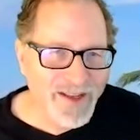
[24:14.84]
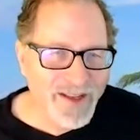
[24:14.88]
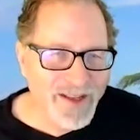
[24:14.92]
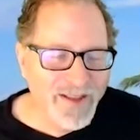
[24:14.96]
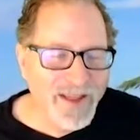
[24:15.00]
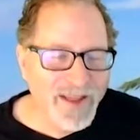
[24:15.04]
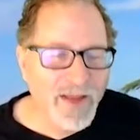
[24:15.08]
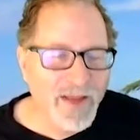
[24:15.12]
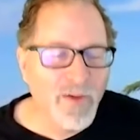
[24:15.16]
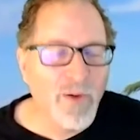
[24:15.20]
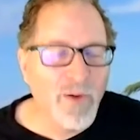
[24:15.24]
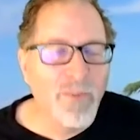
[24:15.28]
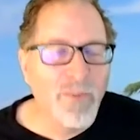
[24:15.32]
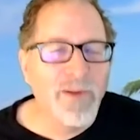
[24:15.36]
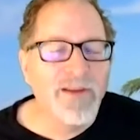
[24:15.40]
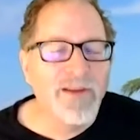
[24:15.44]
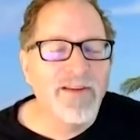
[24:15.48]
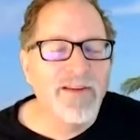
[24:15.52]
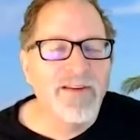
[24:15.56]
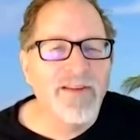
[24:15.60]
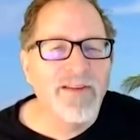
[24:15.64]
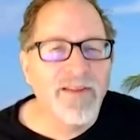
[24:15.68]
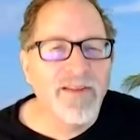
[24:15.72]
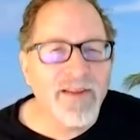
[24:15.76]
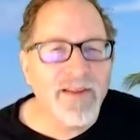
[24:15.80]
They will be
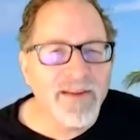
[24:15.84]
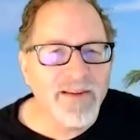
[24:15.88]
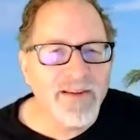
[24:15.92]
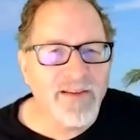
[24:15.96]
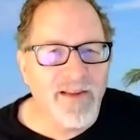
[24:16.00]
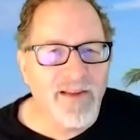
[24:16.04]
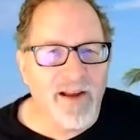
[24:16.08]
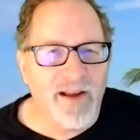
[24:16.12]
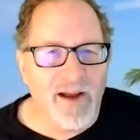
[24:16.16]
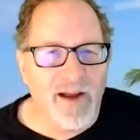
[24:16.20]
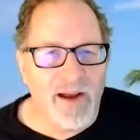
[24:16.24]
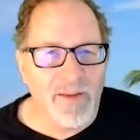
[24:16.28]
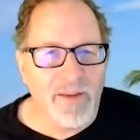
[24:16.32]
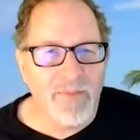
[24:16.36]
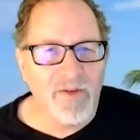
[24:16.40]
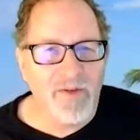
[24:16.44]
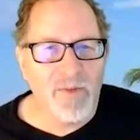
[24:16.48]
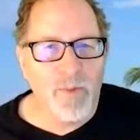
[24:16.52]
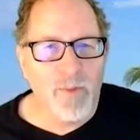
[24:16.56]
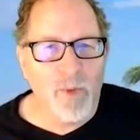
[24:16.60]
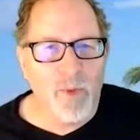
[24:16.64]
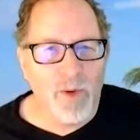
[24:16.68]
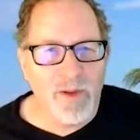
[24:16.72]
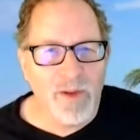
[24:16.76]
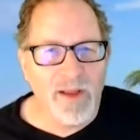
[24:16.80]
six times
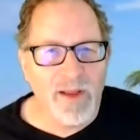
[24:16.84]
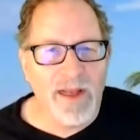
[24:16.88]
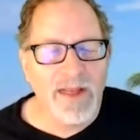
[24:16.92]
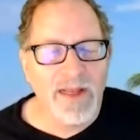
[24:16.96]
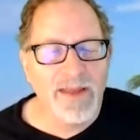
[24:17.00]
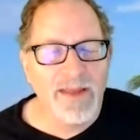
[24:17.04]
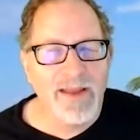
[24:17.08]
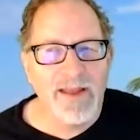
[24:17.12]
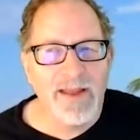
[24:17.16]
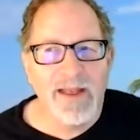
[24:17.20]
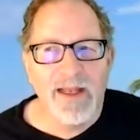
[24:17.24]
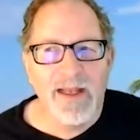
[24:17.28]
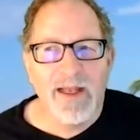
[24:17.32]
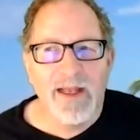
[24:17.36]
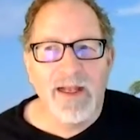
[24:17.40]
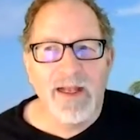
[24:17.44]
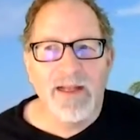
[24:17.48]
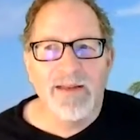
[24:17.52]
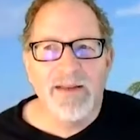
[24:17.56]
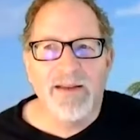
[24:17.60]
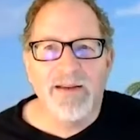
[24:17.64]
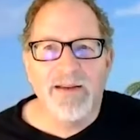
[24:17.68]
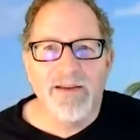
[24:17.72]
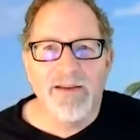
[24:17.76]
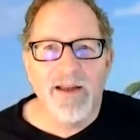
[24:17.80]
more likely
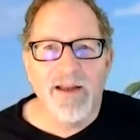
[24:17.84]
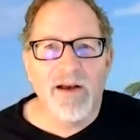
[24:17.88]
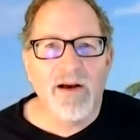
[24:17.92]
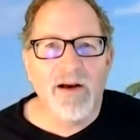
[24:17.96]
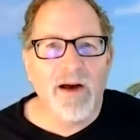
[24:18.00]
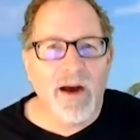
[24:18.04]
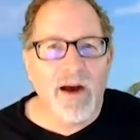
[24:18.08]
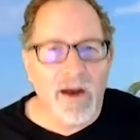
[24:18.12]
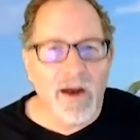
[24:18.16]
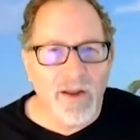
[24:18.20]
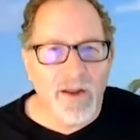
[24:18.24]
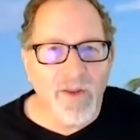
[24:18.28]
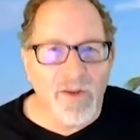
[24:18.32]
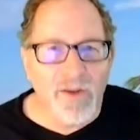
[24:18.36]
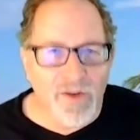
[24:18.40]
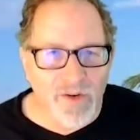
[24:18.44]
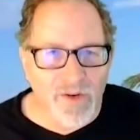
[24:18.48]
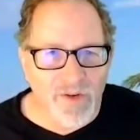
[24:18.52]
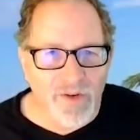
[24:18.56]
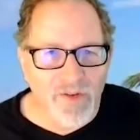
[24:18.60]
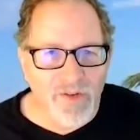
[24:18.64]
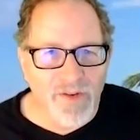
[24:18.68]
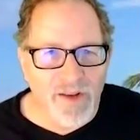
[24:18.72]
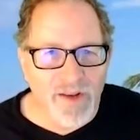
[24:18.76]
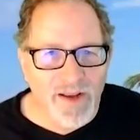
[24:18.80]
to tell
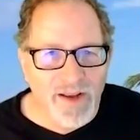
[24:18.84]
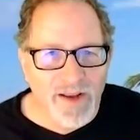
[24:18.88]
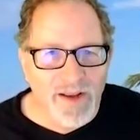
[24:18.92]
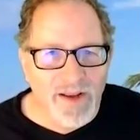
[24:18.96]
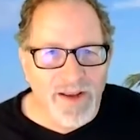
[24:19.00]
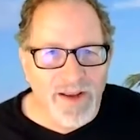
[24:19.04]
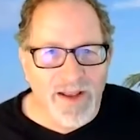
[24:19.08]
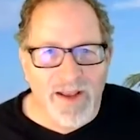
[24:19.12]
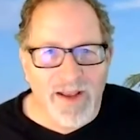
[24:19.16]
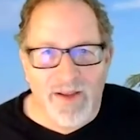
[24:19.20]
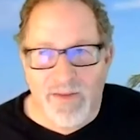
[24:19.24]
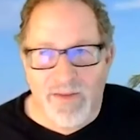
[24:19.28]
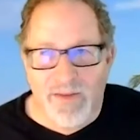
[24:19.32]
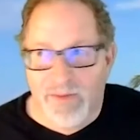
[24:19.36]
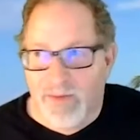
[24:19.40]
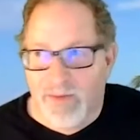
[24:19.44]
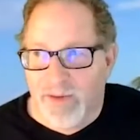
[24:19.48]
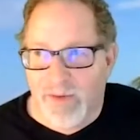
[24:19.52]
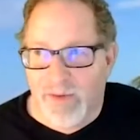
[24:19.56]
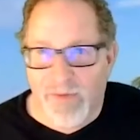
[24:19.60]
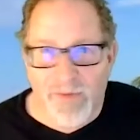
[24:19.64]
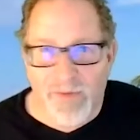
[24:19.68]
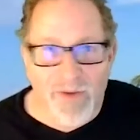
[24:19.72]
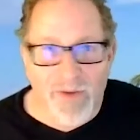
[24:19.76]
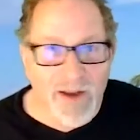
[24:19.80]
others and
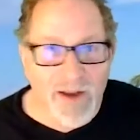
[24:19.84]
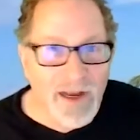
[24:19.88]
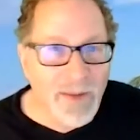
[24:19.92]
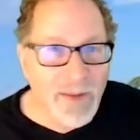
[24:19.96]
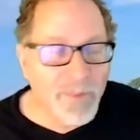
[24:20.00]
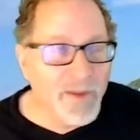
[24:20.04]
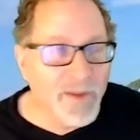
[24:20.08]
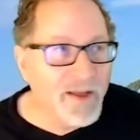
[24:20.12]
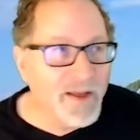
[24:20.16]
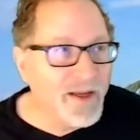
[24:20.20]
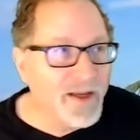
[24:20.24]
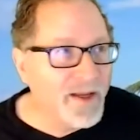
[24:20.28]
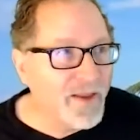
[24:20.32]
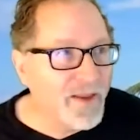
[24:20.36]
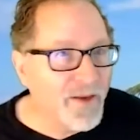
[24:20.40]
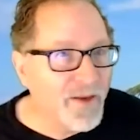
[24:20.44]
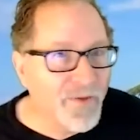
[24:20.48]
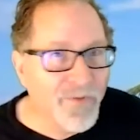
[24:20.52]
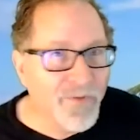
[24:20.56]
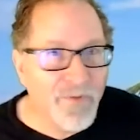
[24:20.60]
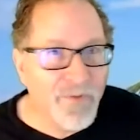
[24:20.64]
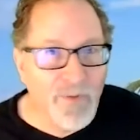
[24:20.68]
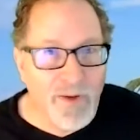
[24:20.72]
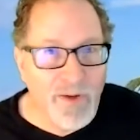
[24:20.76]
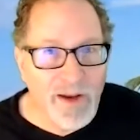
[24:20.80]
their family,
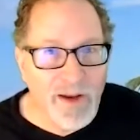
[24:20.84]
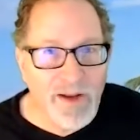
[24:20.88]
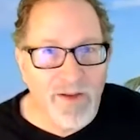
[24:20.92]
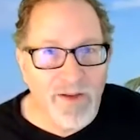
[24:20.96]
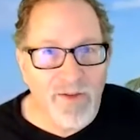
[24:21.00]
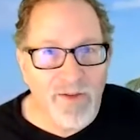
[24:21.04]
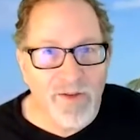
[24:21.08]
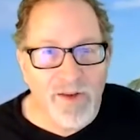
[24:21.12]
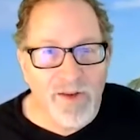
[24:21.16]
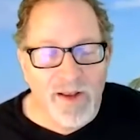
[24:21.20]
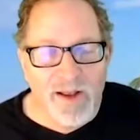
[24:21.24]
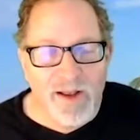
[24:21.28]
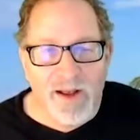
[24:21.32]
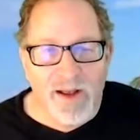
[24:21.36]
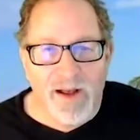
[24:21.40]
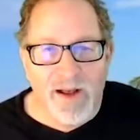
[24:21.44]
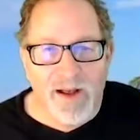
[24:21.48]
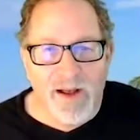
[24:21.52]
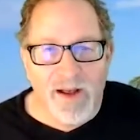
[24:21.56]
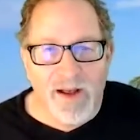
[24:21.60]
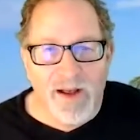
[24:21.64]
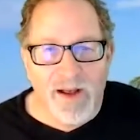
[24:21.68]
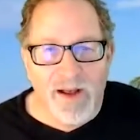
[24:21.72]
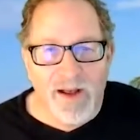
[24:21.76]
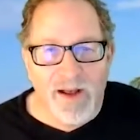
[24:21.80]
their friends,
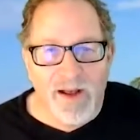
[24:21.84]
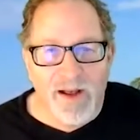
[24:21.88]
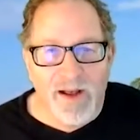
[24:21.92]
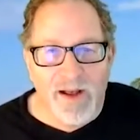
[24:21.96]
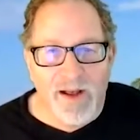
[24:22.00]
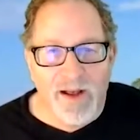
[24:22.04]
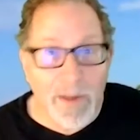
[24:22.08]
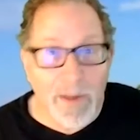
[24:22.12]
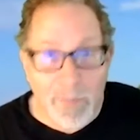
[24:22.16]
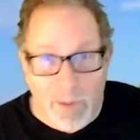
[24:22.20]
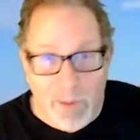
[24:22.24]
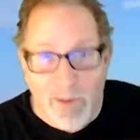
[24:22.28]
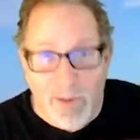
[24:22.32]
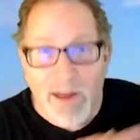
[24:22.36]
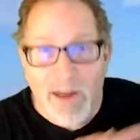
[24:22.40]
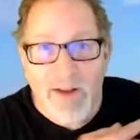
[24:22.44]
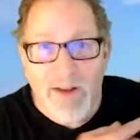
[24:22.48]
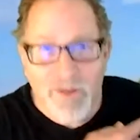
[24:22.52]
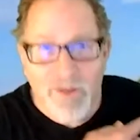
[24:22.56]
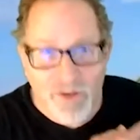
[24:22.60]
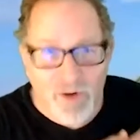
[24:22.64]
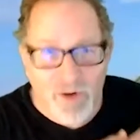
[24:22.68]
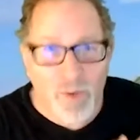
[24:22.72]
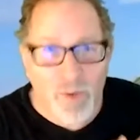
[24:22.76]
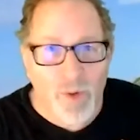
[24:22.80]
about what a great
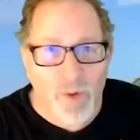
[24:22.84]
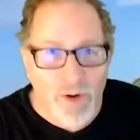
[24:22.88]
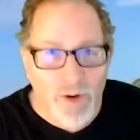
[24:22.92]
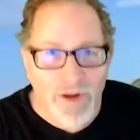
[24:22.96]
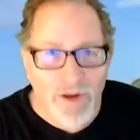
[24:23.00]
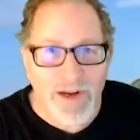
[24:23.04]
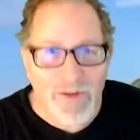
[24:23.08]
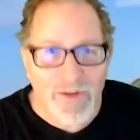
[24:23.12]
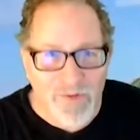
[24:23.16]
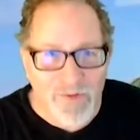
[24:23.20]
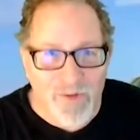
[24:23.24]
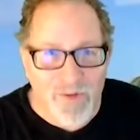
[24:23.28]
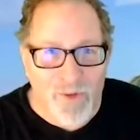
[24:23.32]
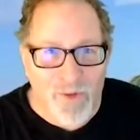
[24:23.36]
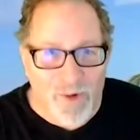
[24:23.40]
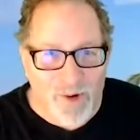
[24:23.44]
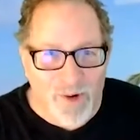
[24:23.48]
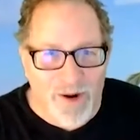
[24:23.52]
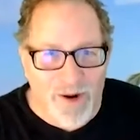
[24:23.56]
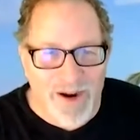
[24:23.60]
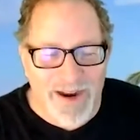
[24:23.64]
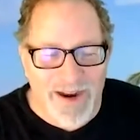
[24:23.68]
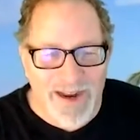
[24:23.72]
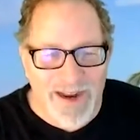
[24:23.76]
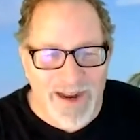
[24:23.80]
place you're working
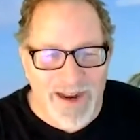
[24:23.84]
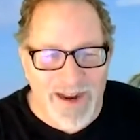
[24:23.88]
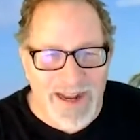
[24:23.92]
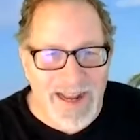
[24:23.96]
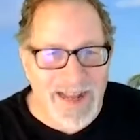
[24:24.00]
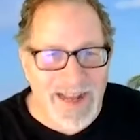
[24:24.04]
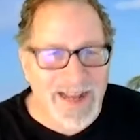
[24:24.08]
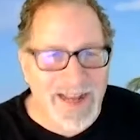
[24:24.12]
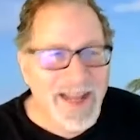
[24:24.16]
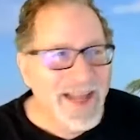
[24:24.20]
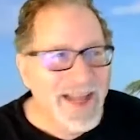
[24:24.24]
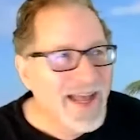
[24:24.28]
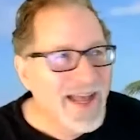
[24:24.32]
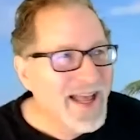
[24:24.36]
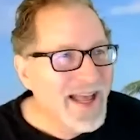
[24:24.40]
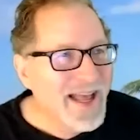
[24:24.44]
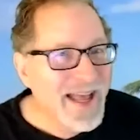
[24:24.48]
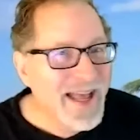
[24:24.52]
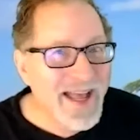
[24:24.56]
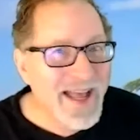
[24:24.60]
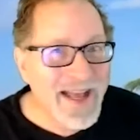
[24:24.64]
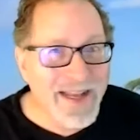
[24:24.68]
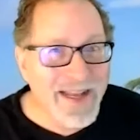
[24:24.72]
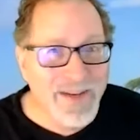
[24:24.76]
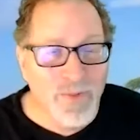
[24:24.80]
for. and,
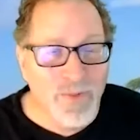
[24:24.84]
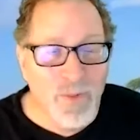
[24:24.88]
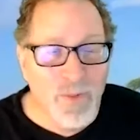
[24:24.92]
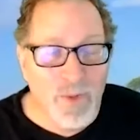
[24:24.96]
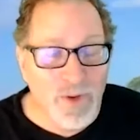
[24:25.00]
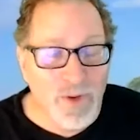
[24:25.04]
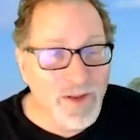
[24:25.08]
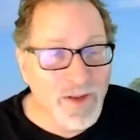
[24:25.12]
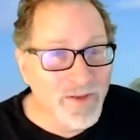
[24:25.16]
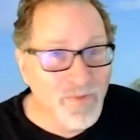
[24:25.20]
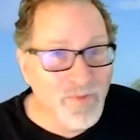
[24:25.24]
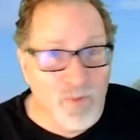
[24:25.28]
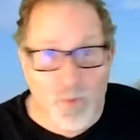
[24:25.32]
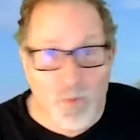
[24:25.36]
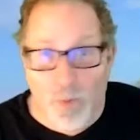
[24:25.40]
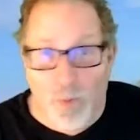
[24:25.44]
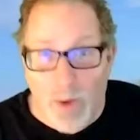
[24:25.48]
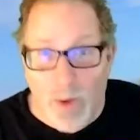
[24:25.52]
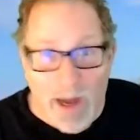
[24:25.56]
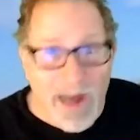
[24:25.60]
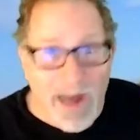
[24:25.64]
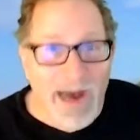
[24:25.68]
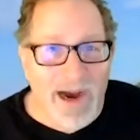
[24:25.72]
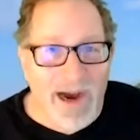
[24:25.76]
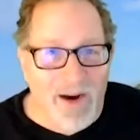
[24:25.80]
and
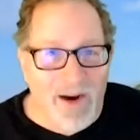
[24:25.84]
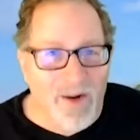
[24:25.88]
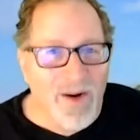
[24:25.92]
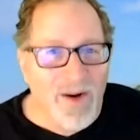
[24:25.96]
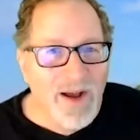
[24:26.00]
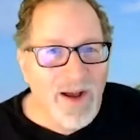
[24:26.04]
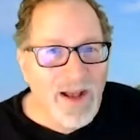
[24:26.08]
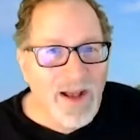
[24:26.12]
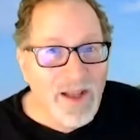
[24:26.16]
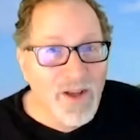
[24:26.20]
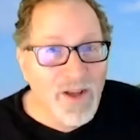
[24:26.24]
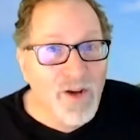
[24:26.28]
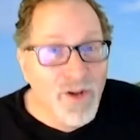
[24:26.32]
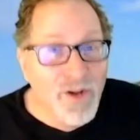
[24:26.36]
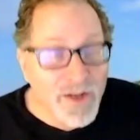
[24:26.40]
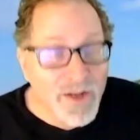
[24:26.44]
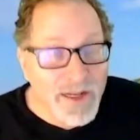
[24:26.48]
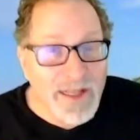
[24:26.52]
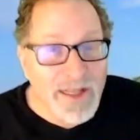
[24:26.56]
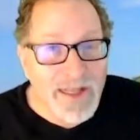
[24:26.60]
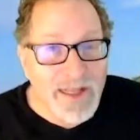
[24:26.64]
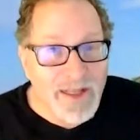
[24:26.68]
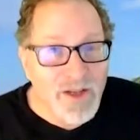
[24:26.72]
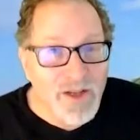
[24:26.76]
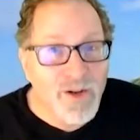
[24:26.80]
wow, you're
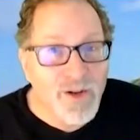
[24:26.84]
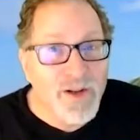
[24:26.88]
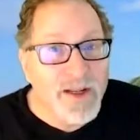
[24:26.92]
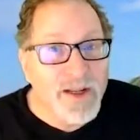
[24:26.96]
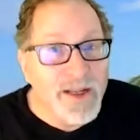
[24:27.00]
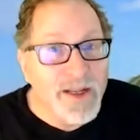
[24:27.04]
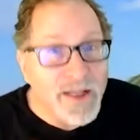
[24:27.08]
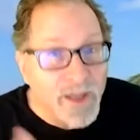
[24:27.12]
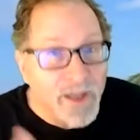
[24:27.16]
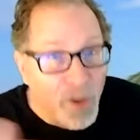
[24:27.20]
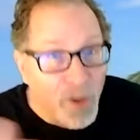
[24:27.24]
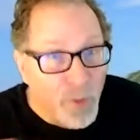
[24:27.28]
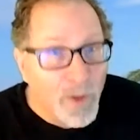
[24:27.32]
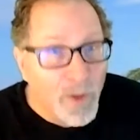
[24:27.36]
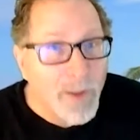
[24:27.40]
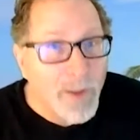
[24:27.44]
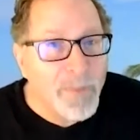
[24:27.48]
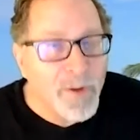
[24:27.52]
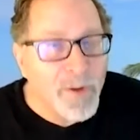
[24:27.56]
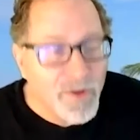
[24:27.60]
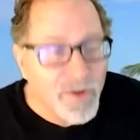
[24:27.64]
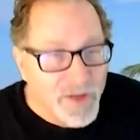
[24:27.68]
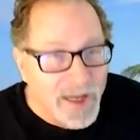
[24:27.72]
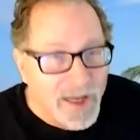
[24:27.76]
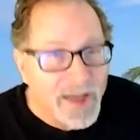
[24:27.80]
gonna, you're gonna get a
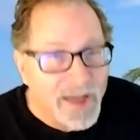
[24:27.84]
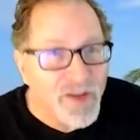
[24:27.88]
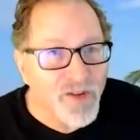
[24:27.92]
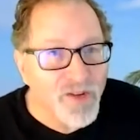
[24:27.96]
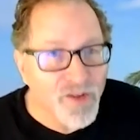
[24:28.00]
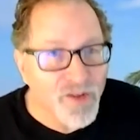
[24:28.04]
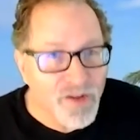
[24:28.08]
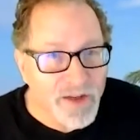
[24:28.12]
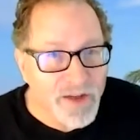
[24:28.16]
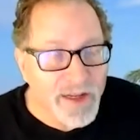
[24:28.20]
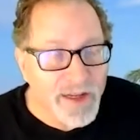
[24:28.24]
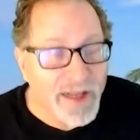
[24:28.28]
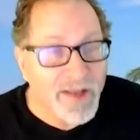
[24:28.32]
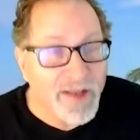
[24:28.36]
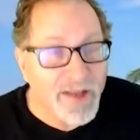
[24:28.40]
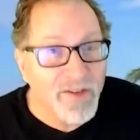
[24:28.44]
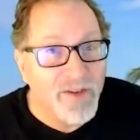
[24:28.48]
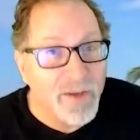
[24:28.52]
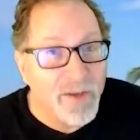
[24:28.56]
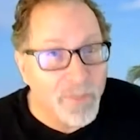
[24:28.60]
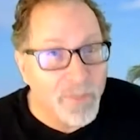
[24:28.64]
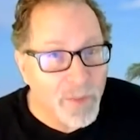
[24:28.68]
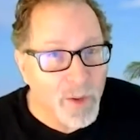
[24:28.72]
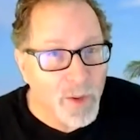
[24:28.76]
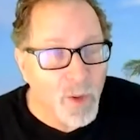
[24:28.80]
reputation as
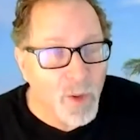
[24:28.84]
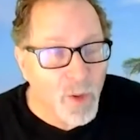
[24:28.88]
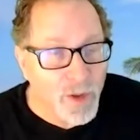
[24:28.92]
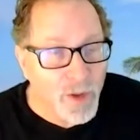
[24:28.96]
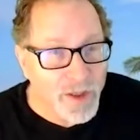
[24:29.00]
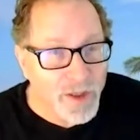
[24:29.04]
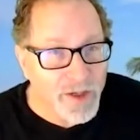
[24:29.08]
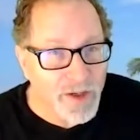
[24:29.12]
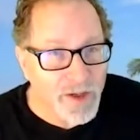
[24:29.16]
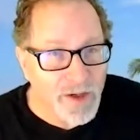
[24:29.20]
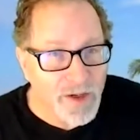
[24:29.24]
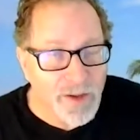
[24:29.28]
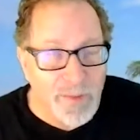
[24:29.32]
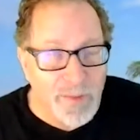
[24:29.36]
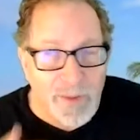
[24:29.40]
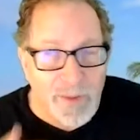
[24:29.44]
an employer.